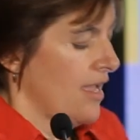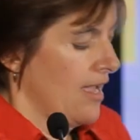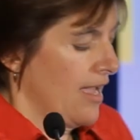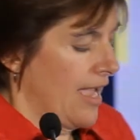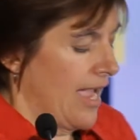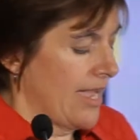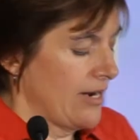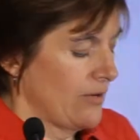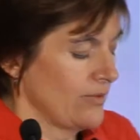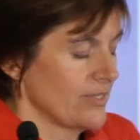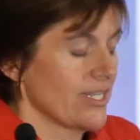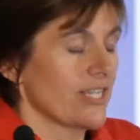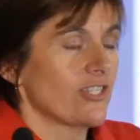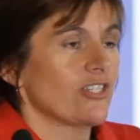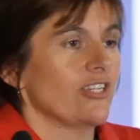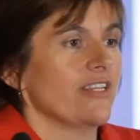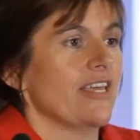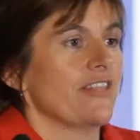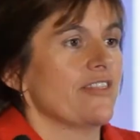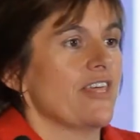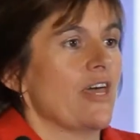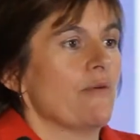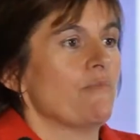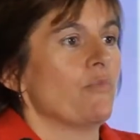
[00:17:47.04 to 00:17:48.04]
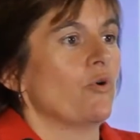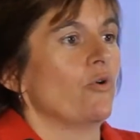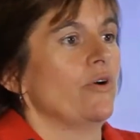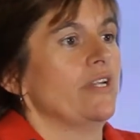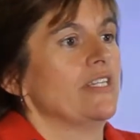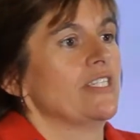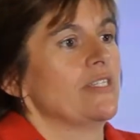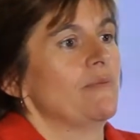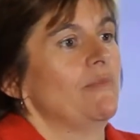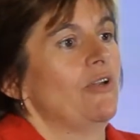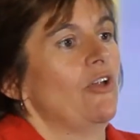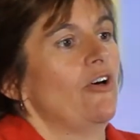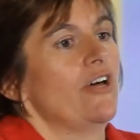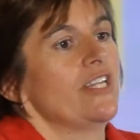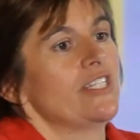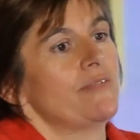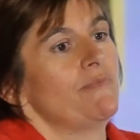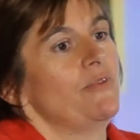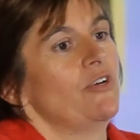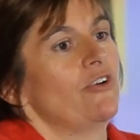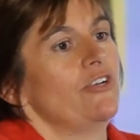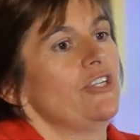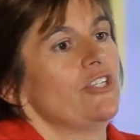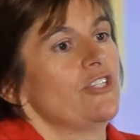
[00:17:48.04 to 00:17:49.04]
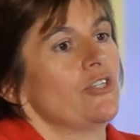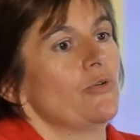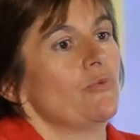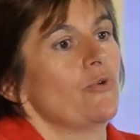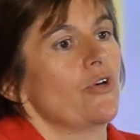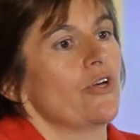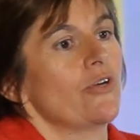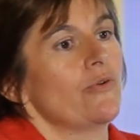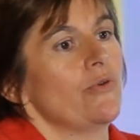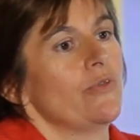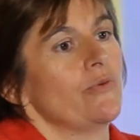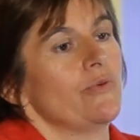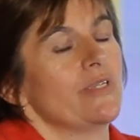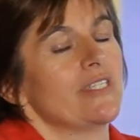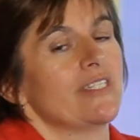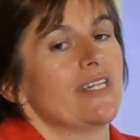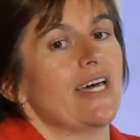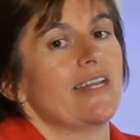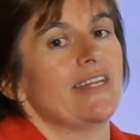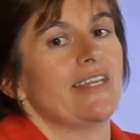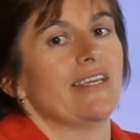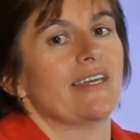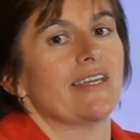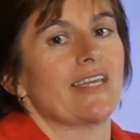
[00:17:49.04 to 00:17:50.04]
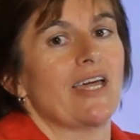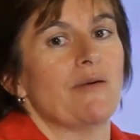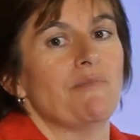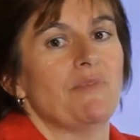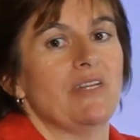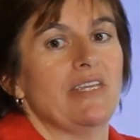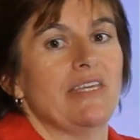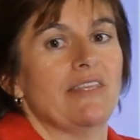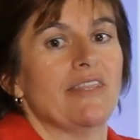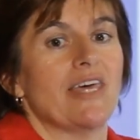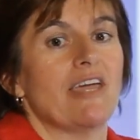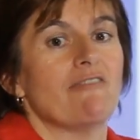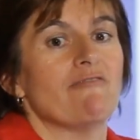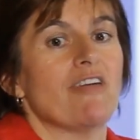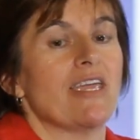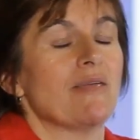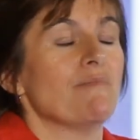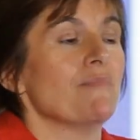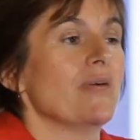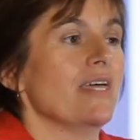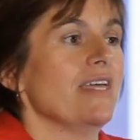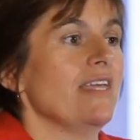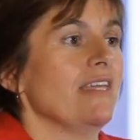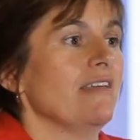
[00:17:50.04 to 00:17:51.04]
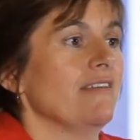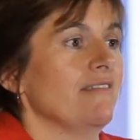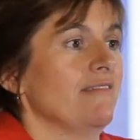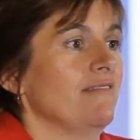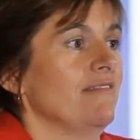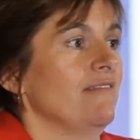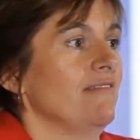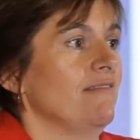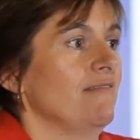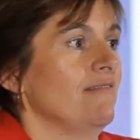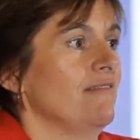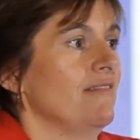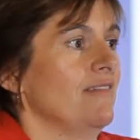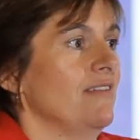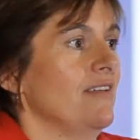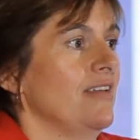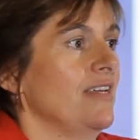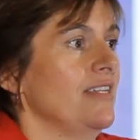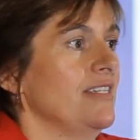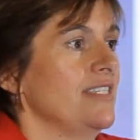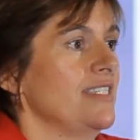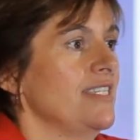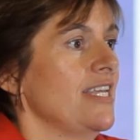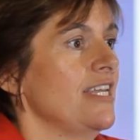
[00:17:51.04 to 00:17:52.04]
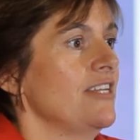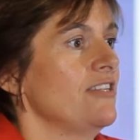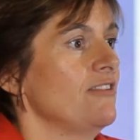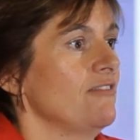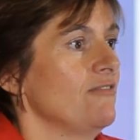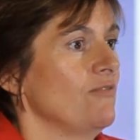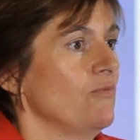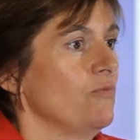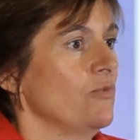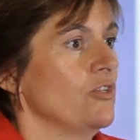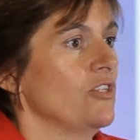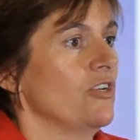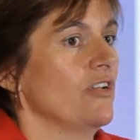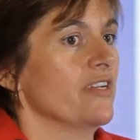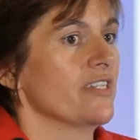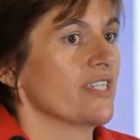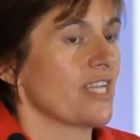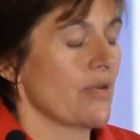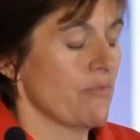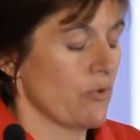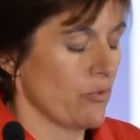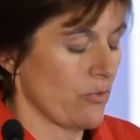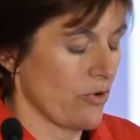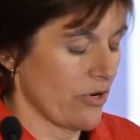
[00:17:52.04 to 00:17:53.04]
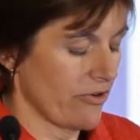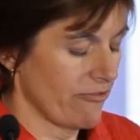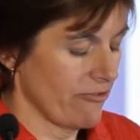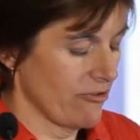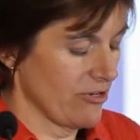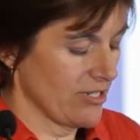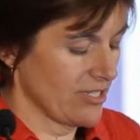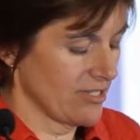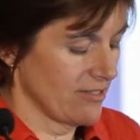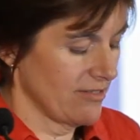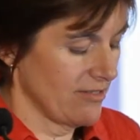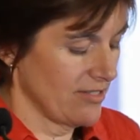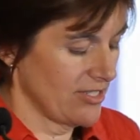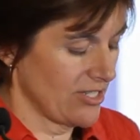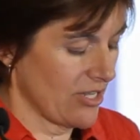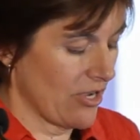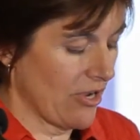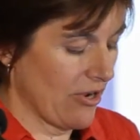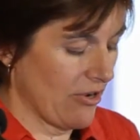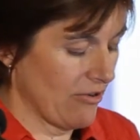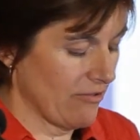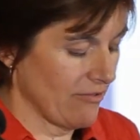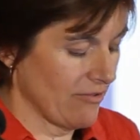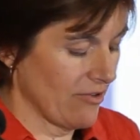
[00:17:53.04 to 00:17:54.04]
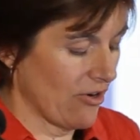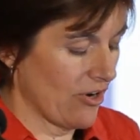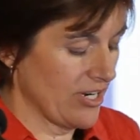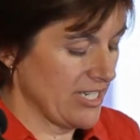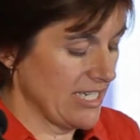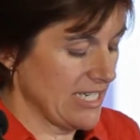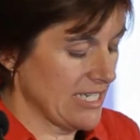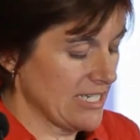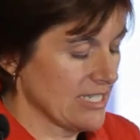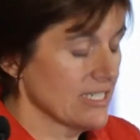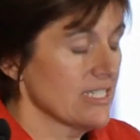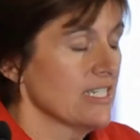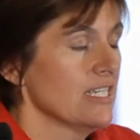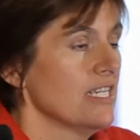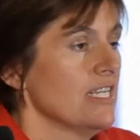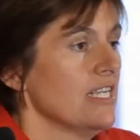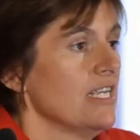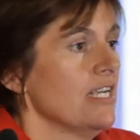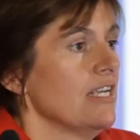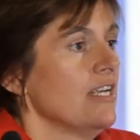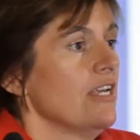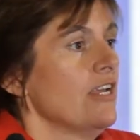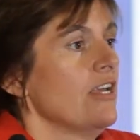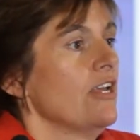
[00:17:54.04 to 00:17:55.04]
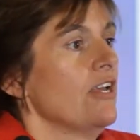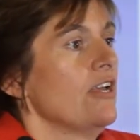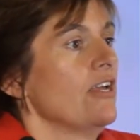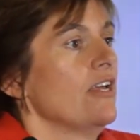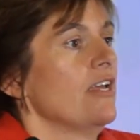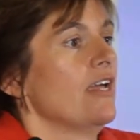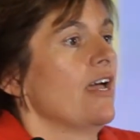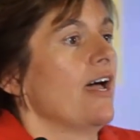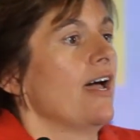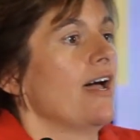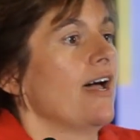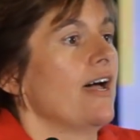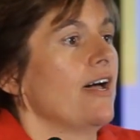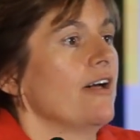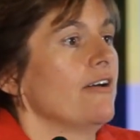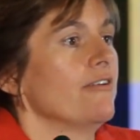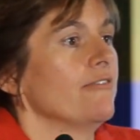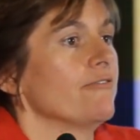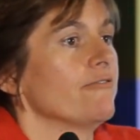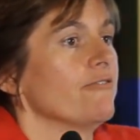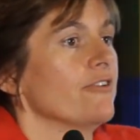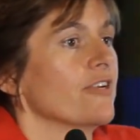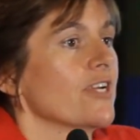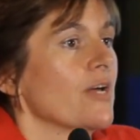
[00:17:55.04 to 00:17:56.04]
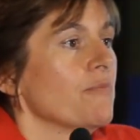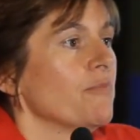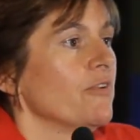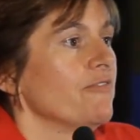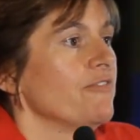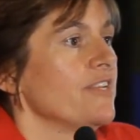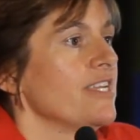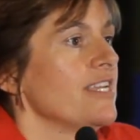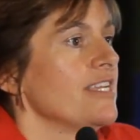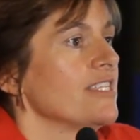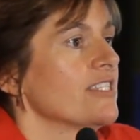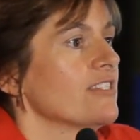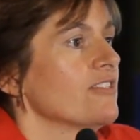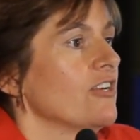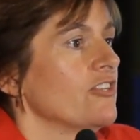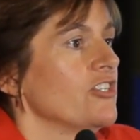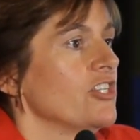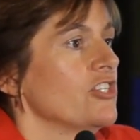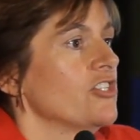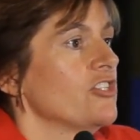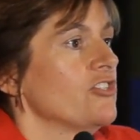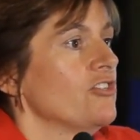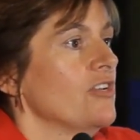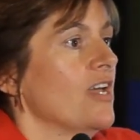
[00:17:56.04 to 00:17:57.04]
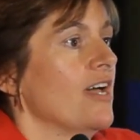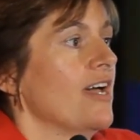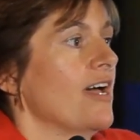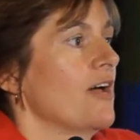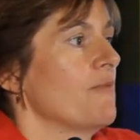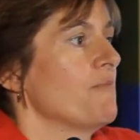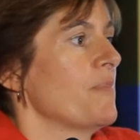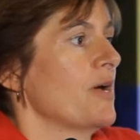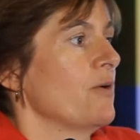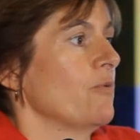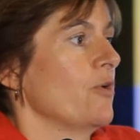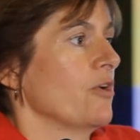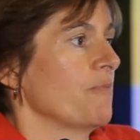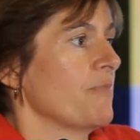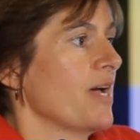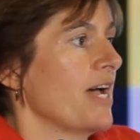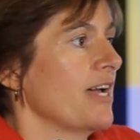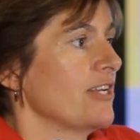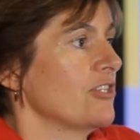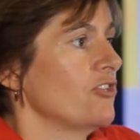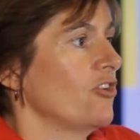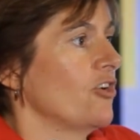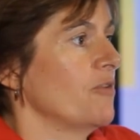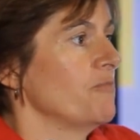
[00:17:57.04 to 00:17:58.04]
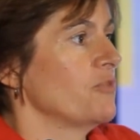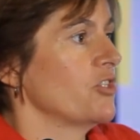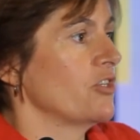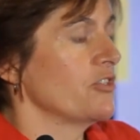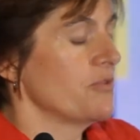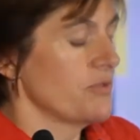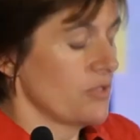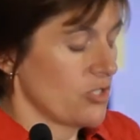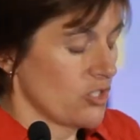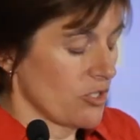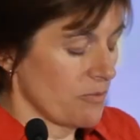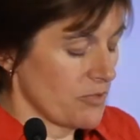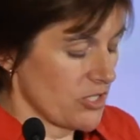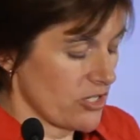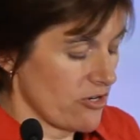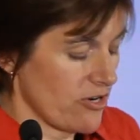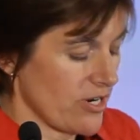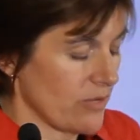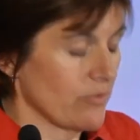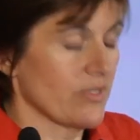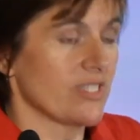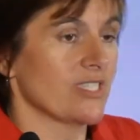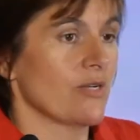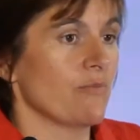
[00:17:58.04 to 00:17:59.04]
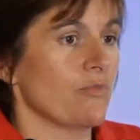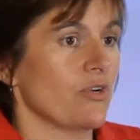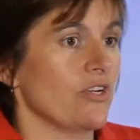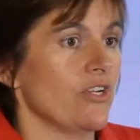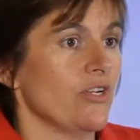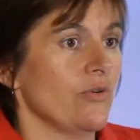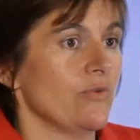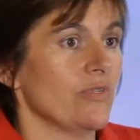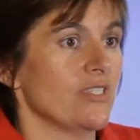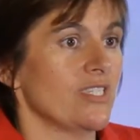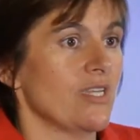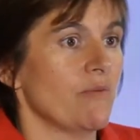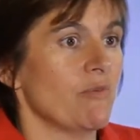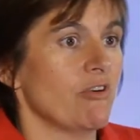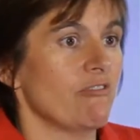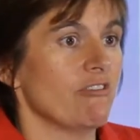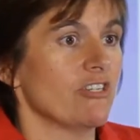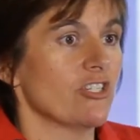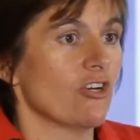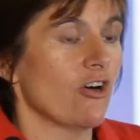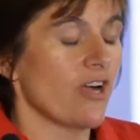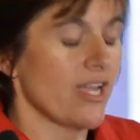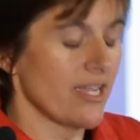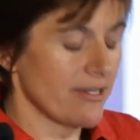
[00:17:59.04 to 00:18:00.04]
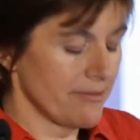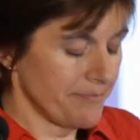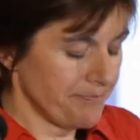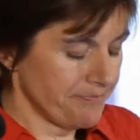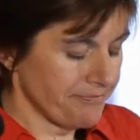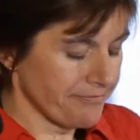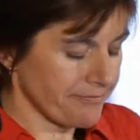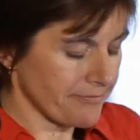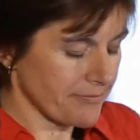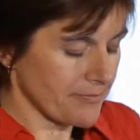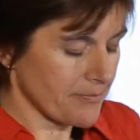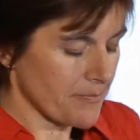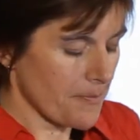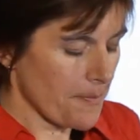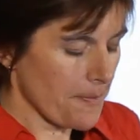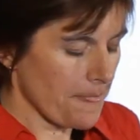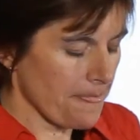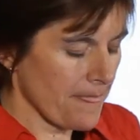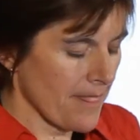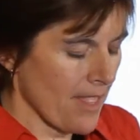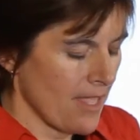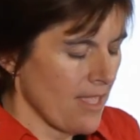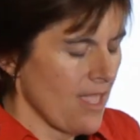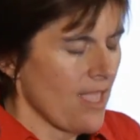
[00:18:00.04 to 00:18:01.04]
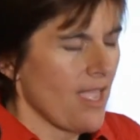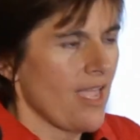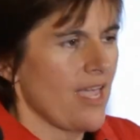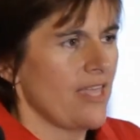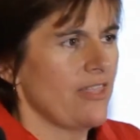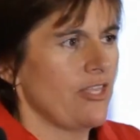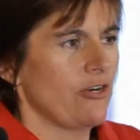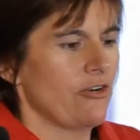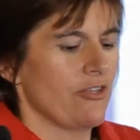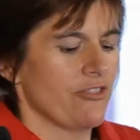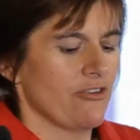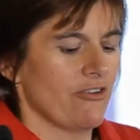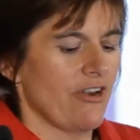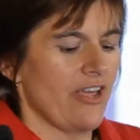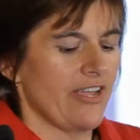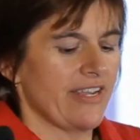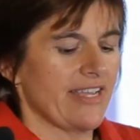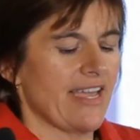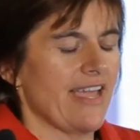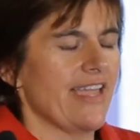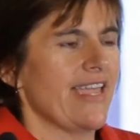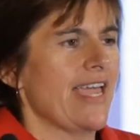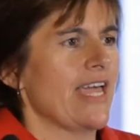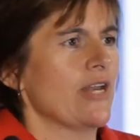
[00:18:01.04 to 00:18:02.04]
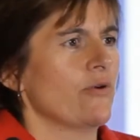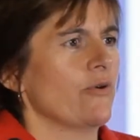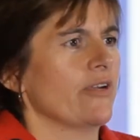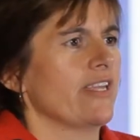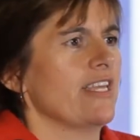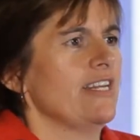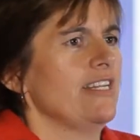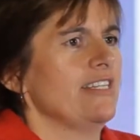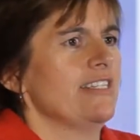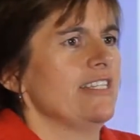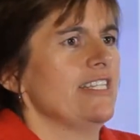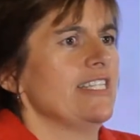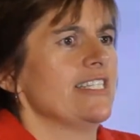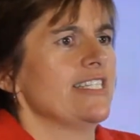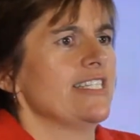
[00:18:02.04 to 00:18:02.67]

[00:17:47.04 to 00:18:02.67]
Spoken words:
And it was actually at that point some linesmen I used to work with were starting a company, and they rang me and said, "Would you like to come and work for us?" So I did. For a couple of years, I just worked part-time job sharing with somebody who was semi-retired. And then I thought, okay, how do I get into this